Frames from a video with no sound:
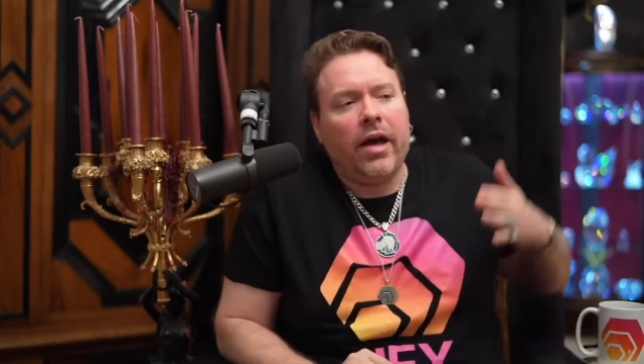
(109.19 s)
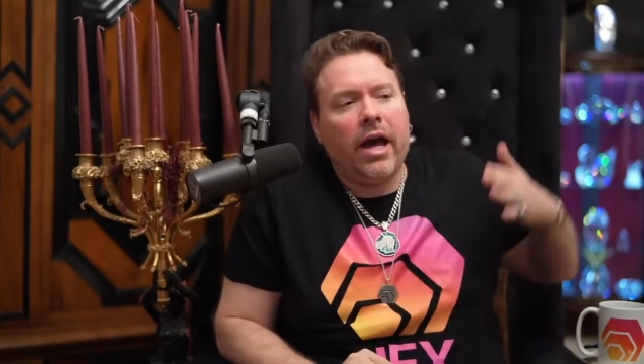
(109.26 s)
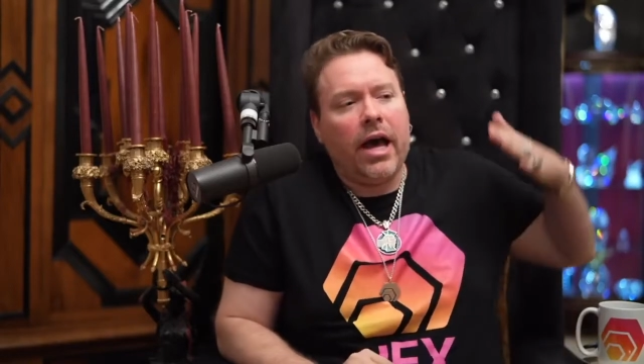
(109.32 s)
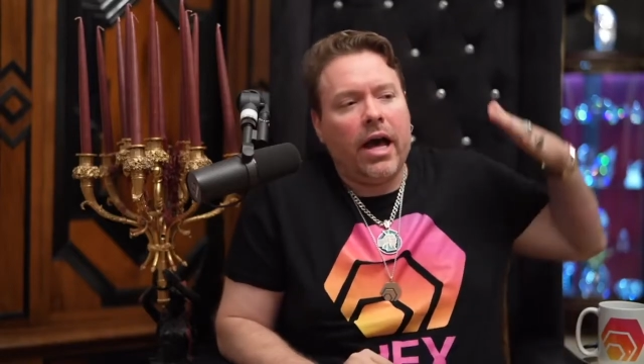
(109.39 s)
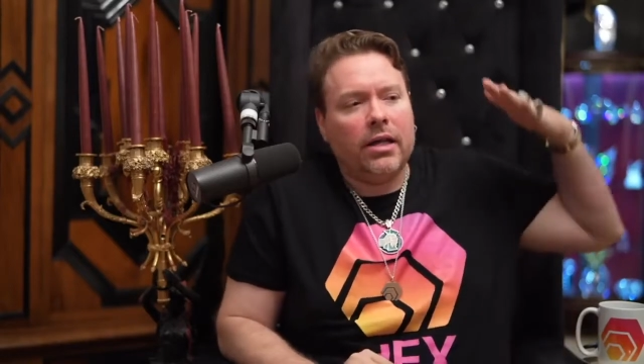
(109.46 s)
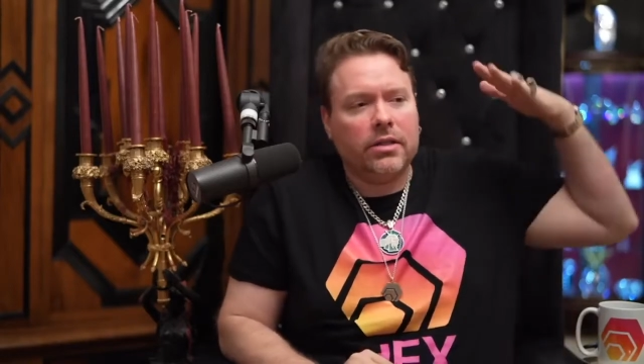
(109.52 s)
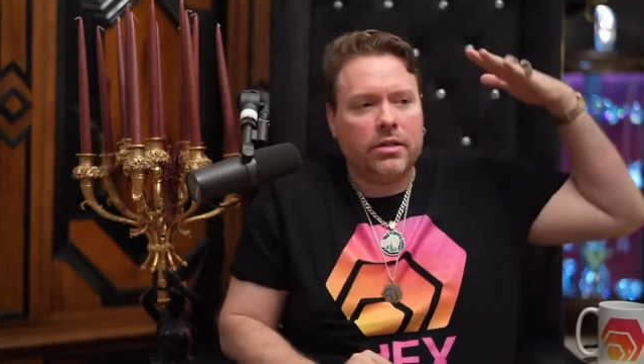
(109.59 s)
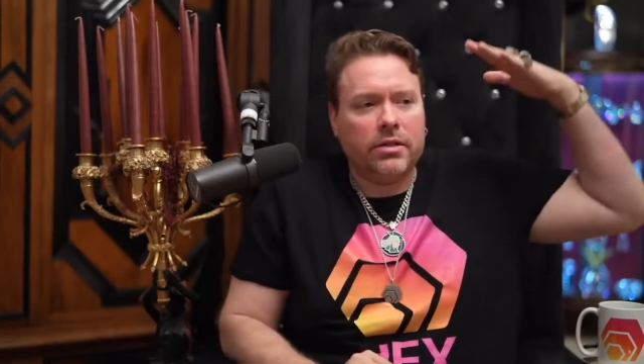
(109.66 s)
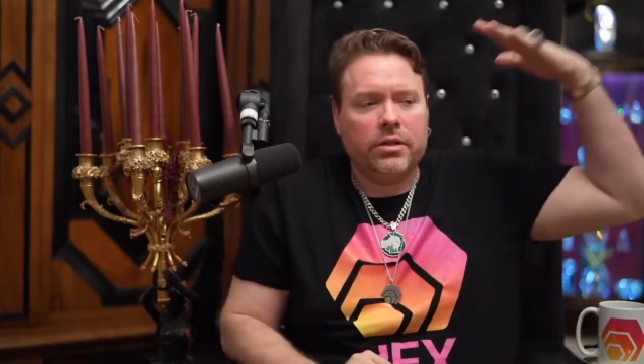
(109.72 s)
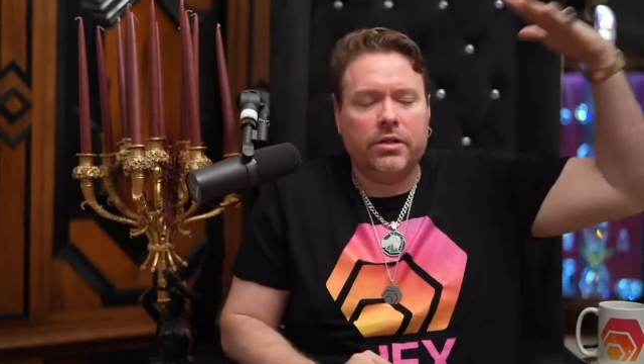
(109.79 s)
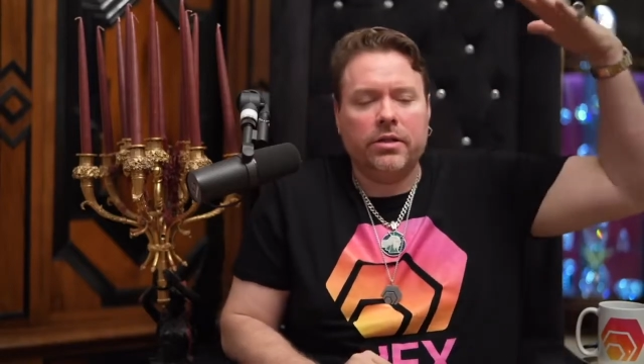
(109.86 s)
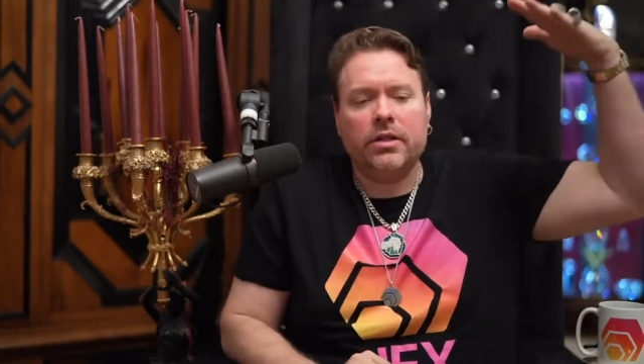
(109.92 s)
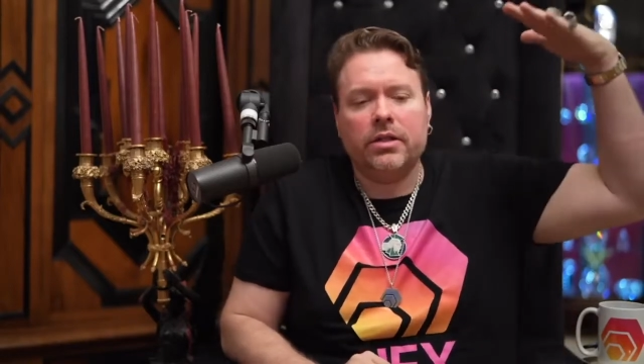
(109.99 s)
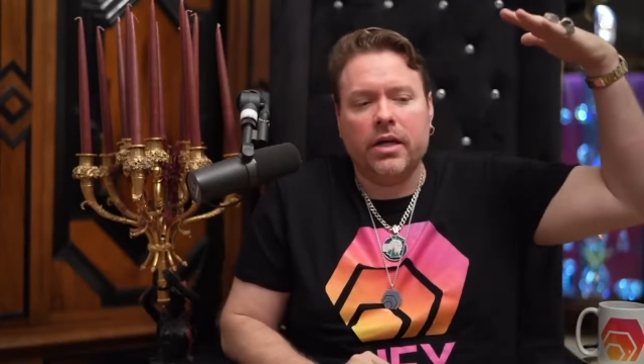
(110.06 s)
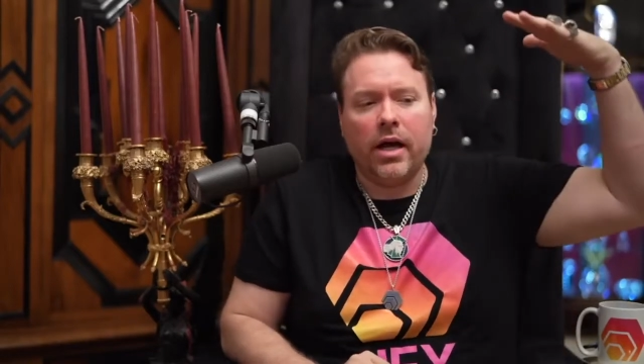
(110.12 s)
asks at
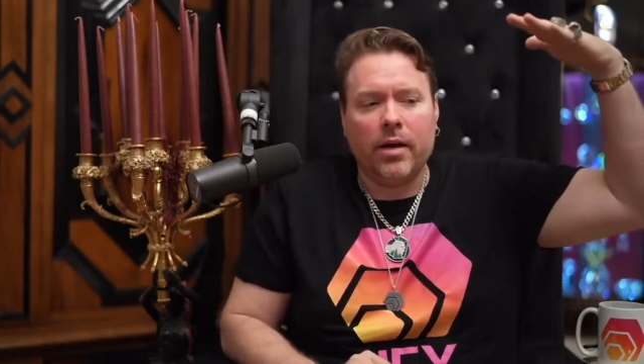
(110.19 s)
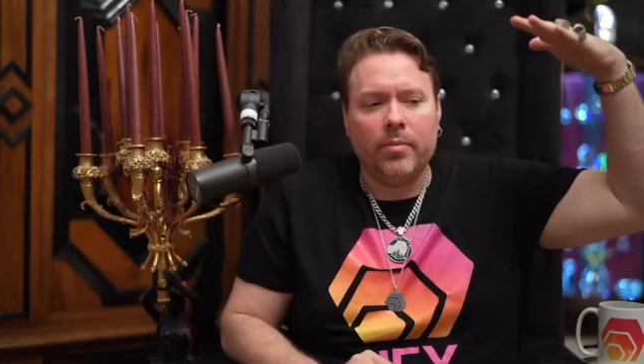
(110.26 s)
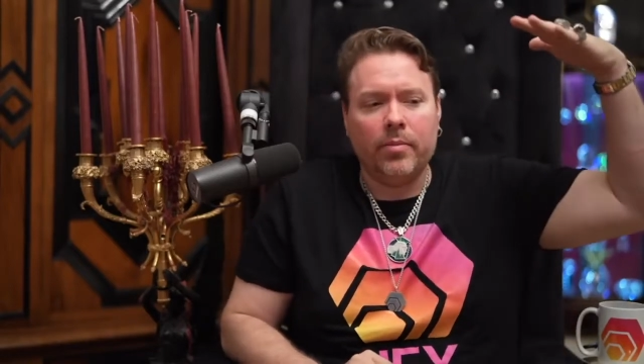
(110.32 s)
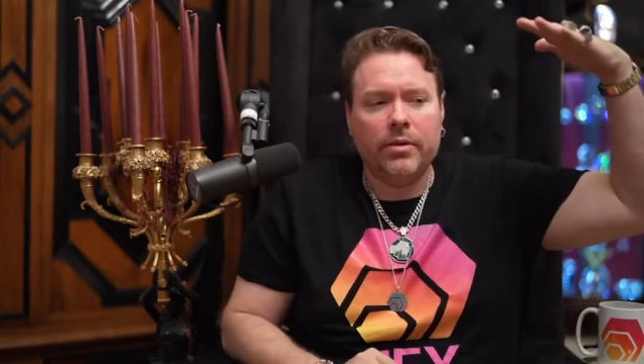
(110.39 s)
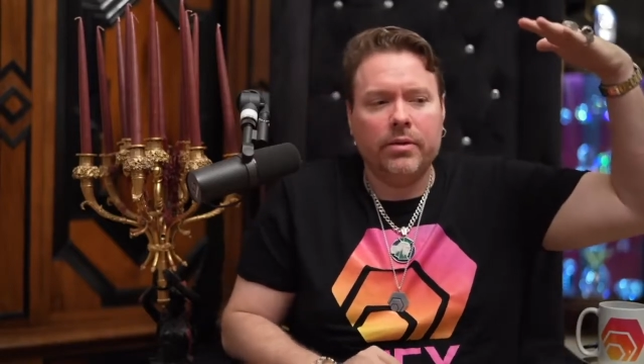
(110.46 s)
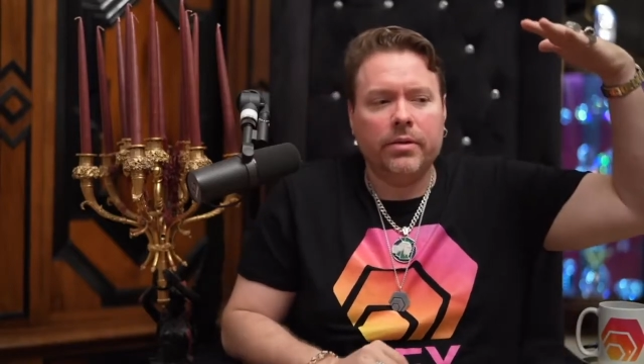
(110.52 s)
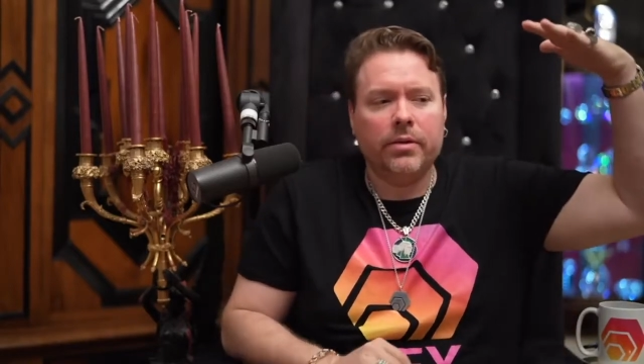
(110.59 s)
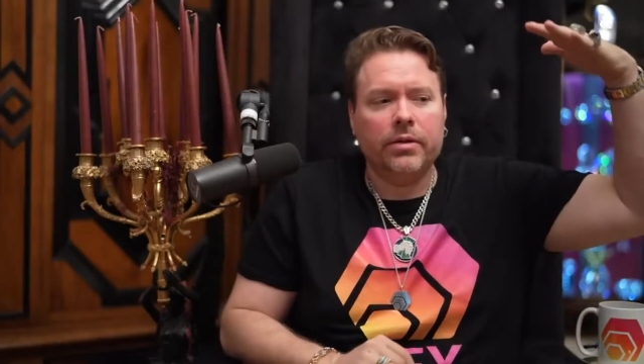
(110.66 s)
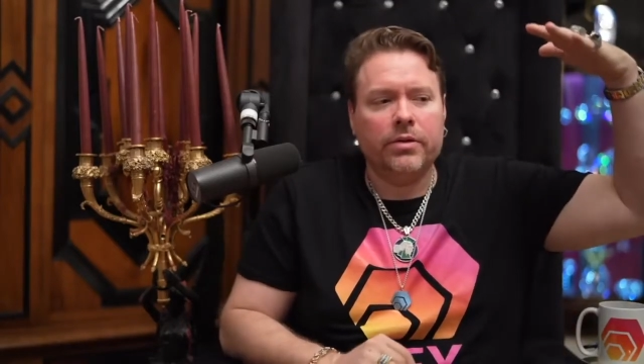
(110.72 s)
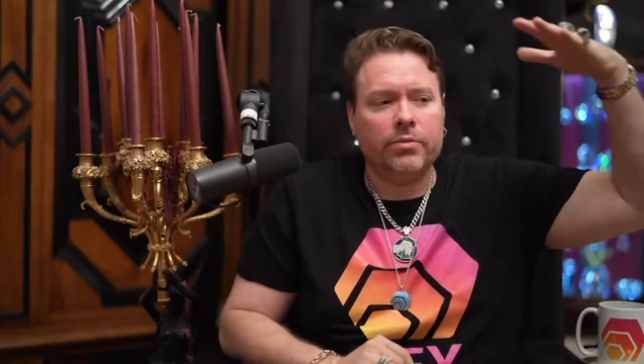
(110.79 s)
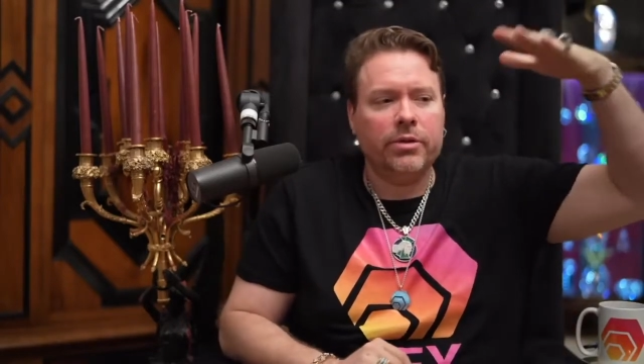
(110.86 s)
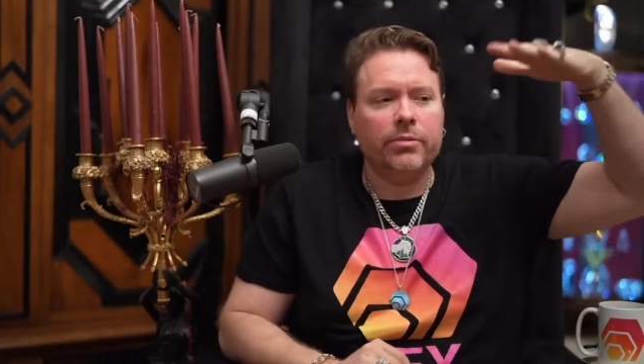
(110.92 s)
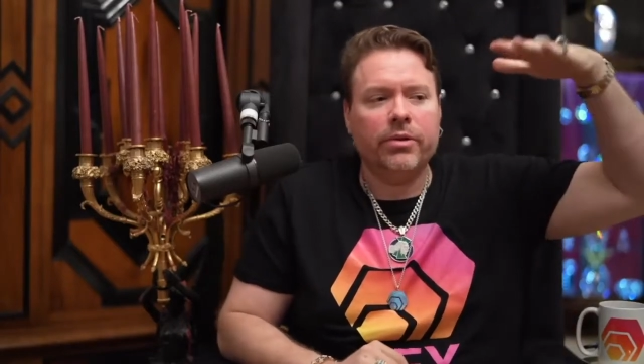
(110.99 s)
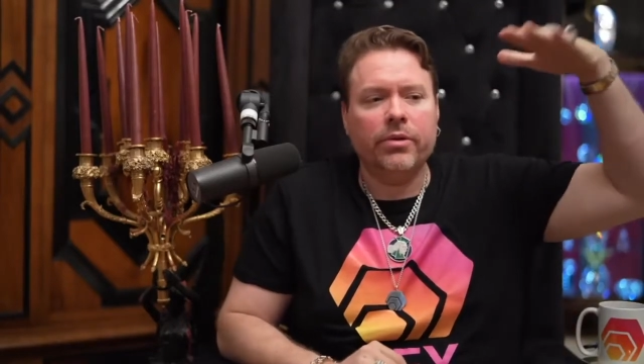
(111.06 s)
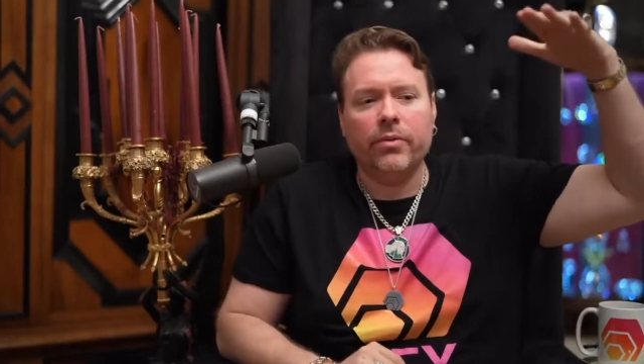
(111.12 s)
the top. These are
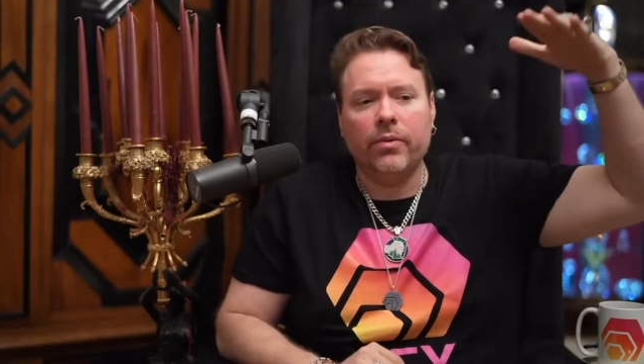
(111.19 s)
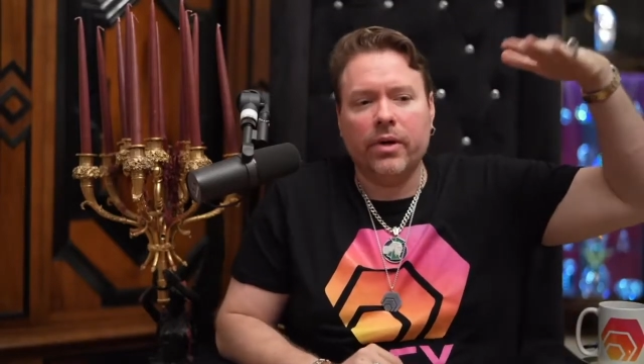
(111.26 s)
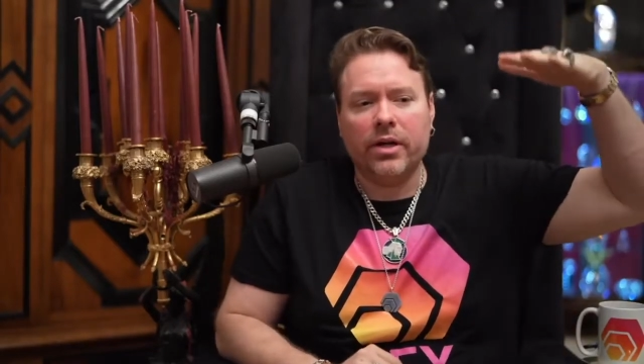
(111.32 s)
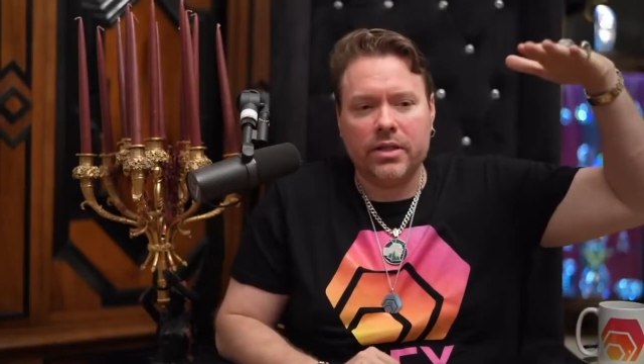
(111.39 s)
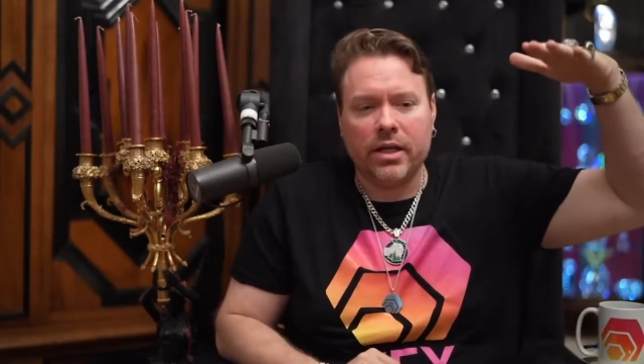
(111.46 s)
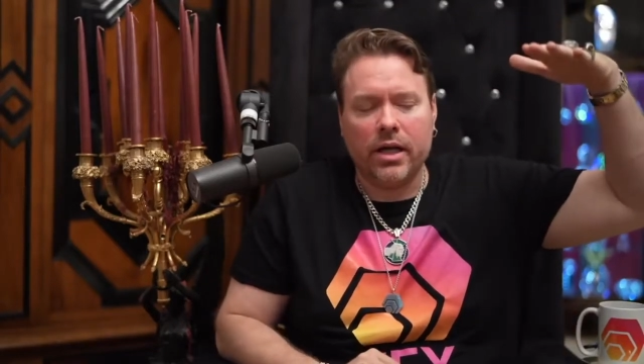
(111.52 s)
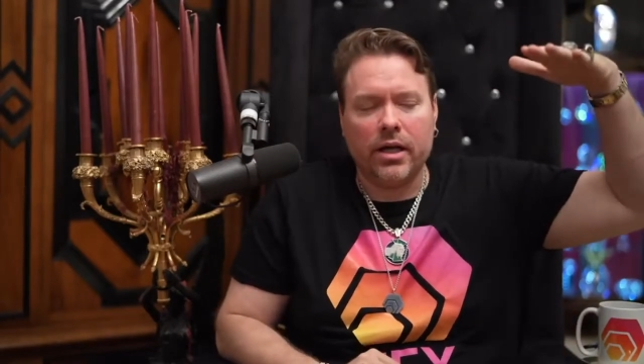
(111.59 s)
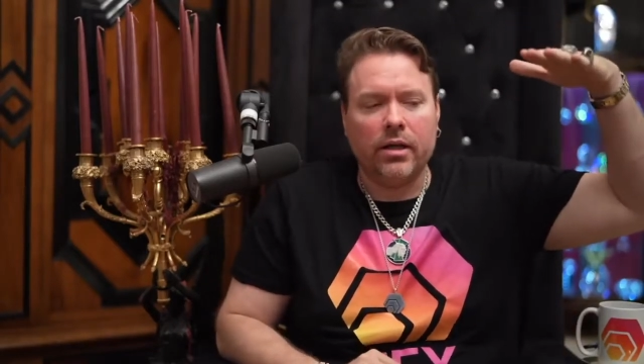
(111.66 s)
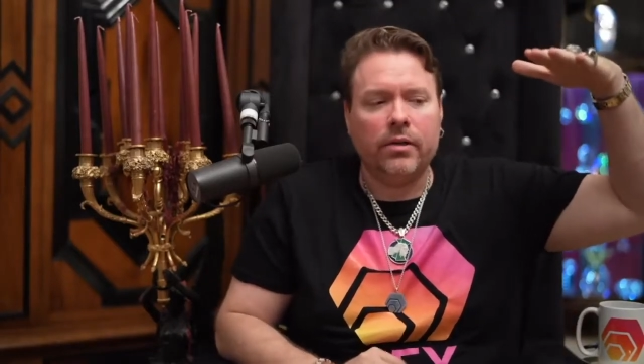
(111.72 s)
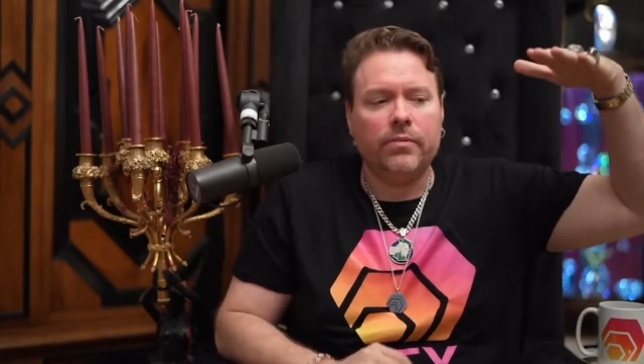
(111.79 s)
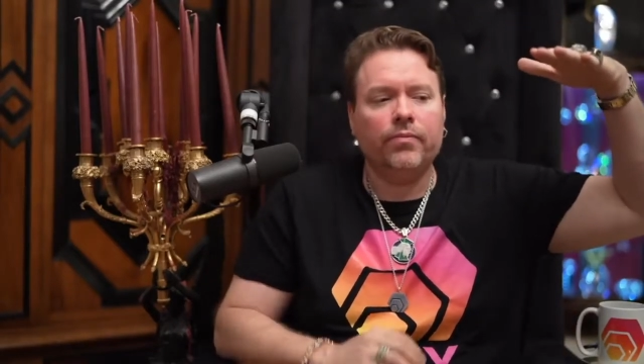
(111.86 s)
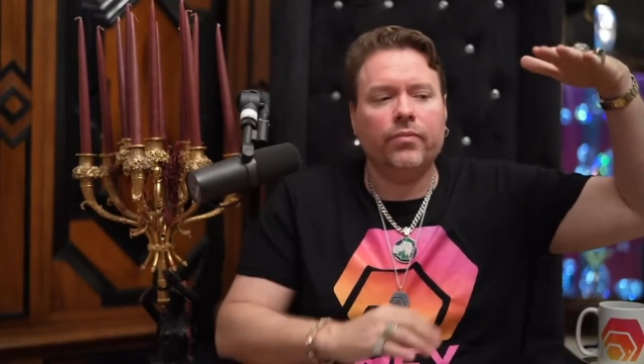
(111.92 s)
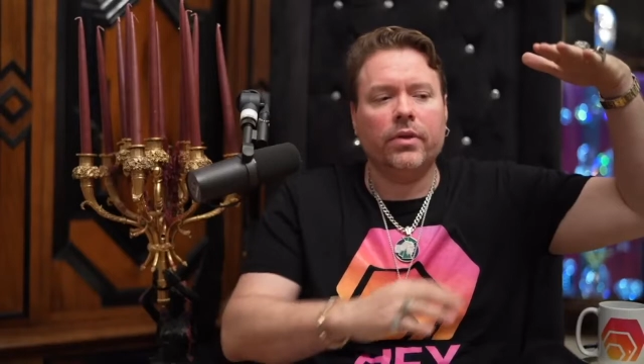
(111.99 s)
people that want to sell.